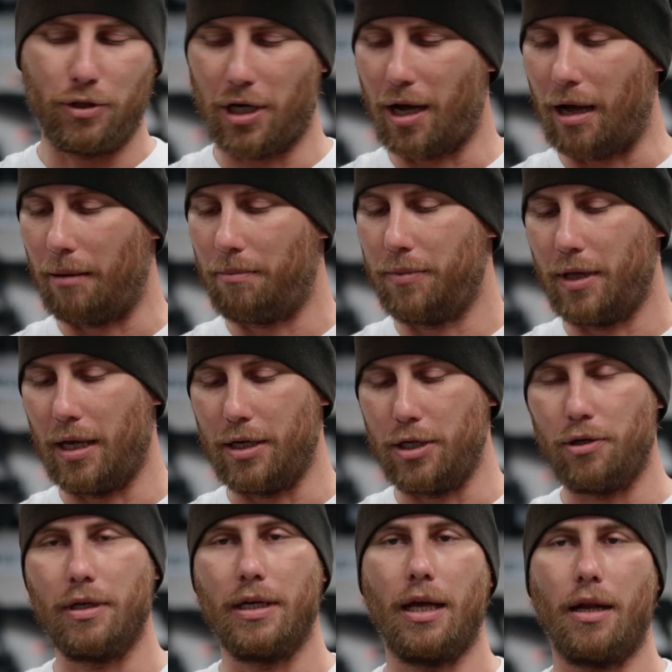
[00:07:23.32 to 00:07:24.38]
job, then
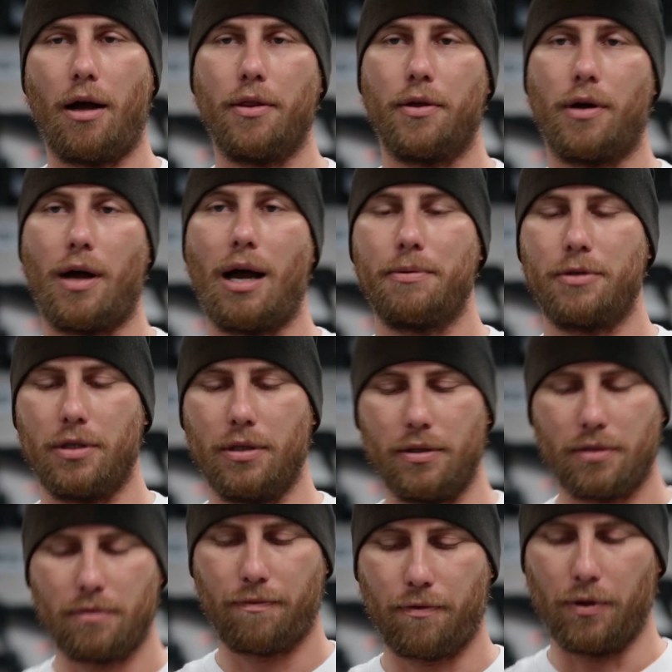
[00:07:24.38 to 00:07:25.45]
you can get other
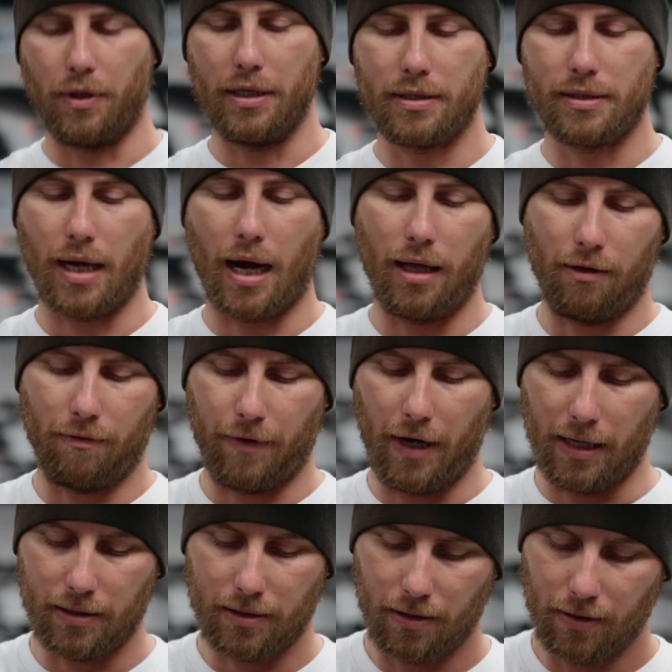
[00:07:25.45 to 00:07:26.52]
options for this style of vest.